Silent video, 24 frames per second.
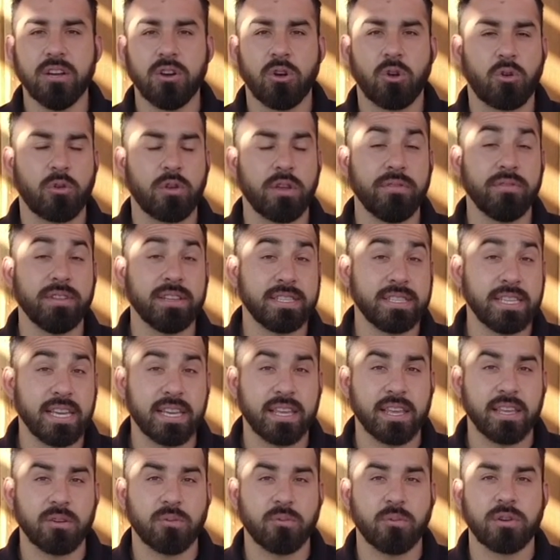or even
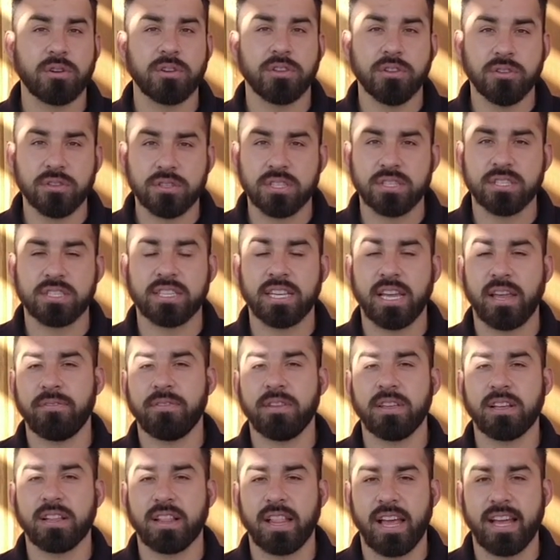digging, we're using
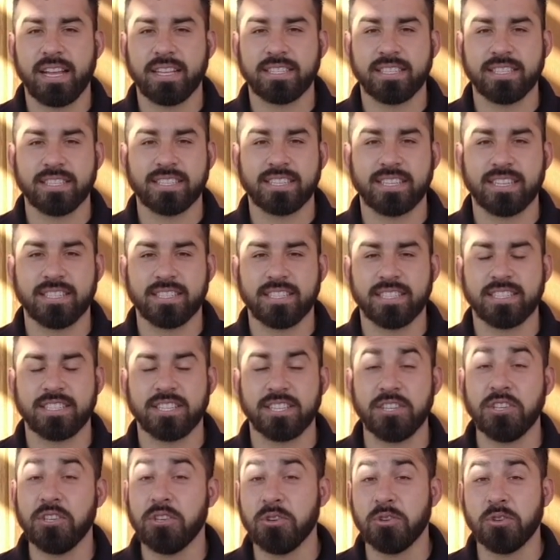safety glasses because it's a
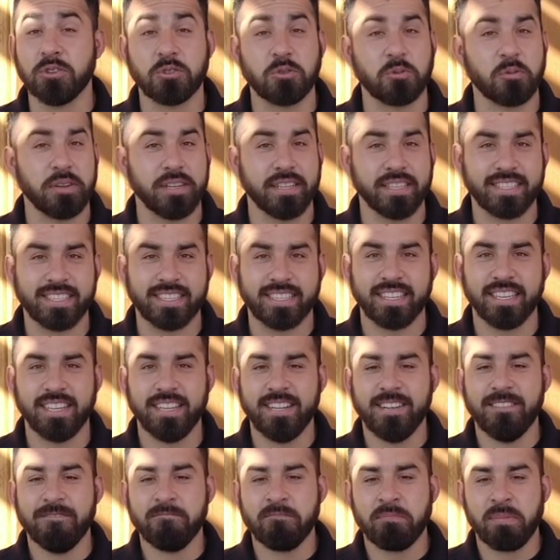huge risk.
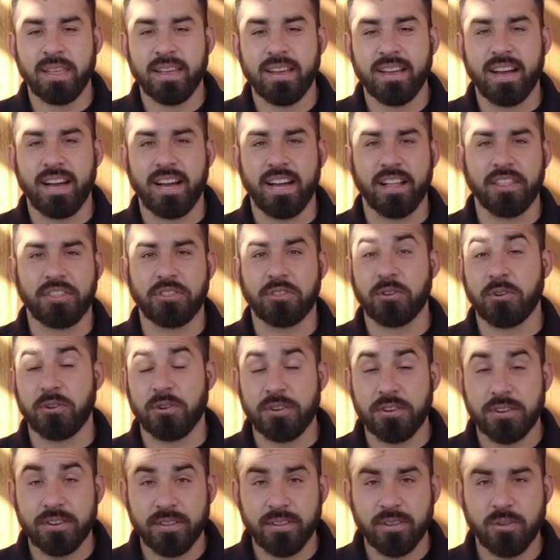
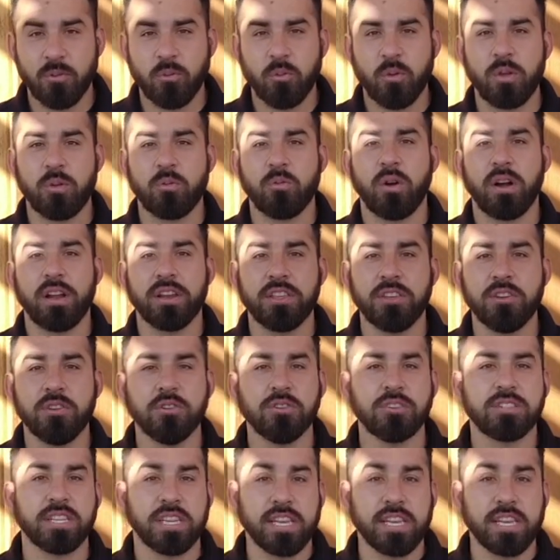Third, we'd want to use